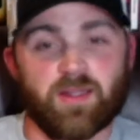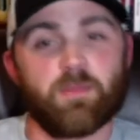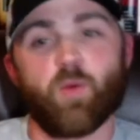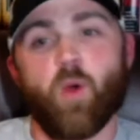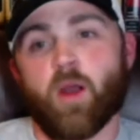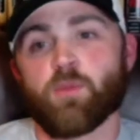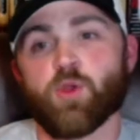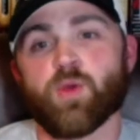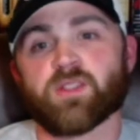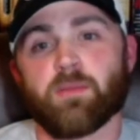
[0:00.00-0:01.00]
Let me welcome
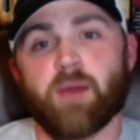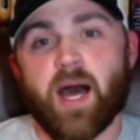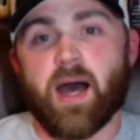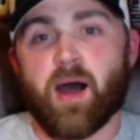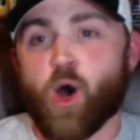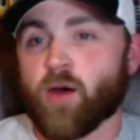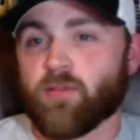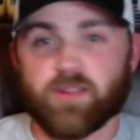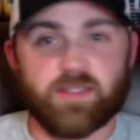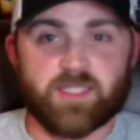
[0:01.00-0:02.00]
you into my
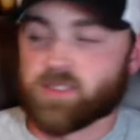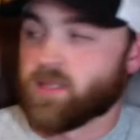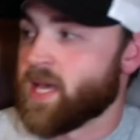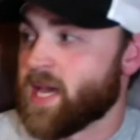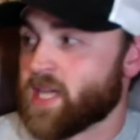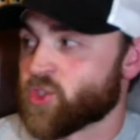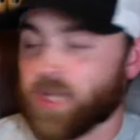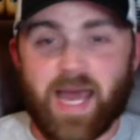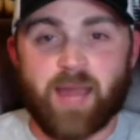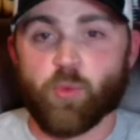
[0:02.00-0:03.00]
office slash
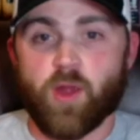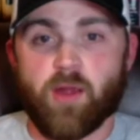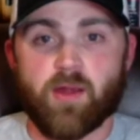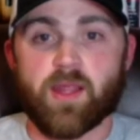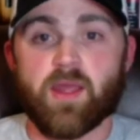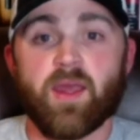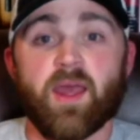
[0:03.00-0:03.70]
library,